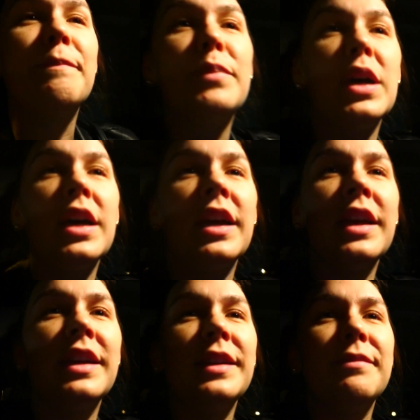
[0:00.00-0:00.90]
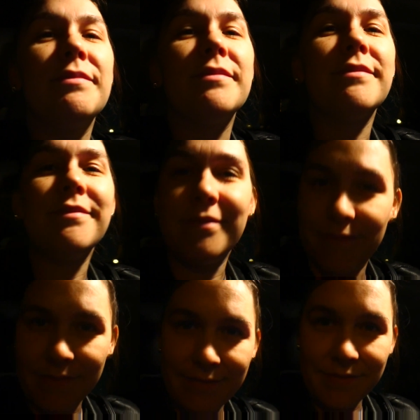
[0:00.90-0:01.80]
But
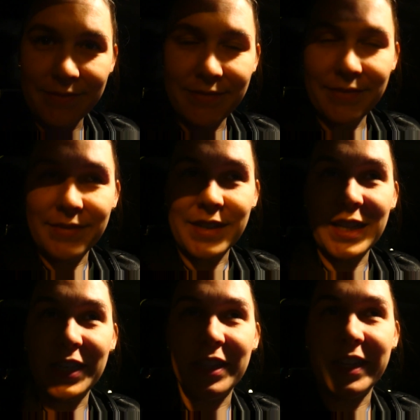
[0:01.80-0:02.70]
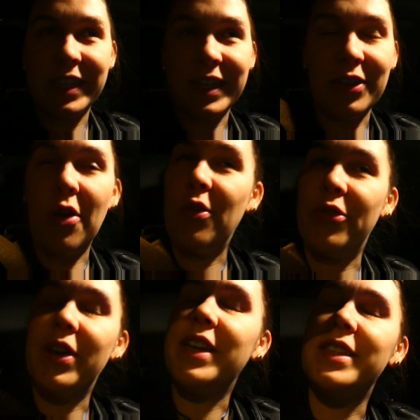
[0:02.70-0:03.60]
clearly didn't hold
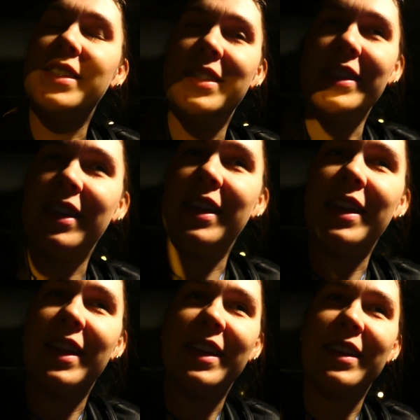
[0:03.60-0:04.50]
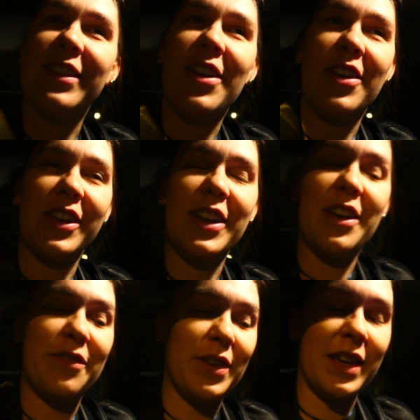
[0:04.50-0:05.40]
us in long
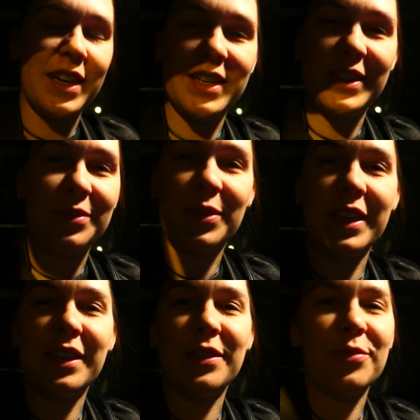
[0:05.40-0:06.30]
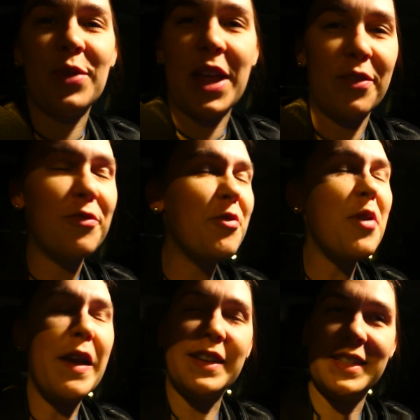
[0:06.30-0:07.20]
enough because we went
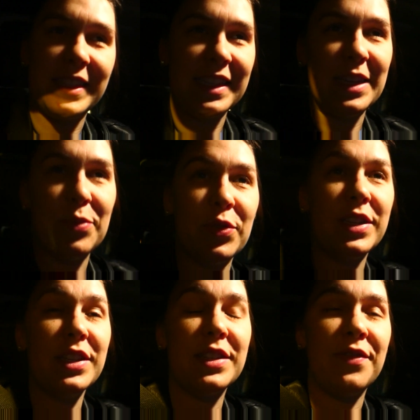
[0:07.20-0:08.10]
right to sleep, which is